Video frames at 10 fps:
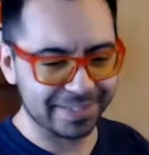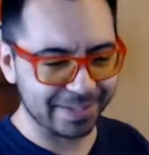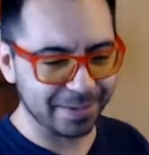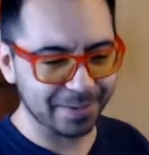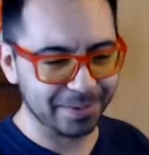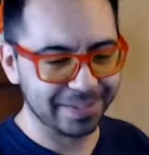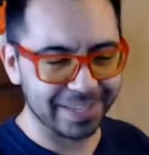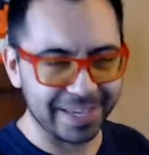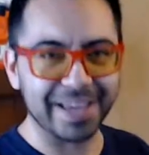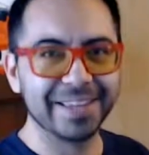So
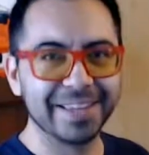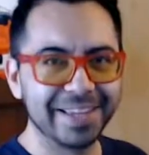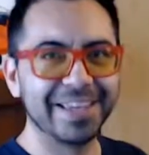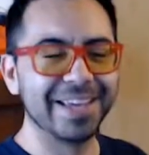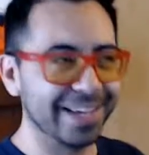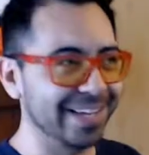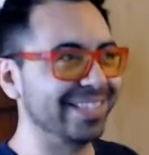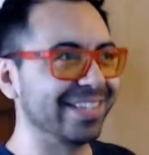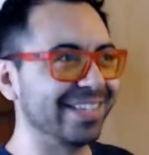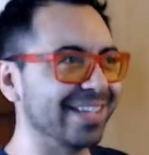yeah,
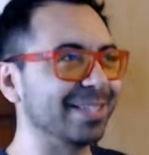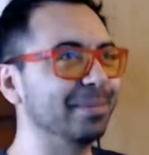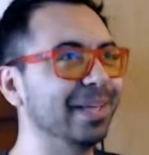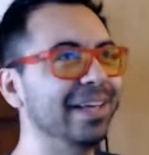it's awesome.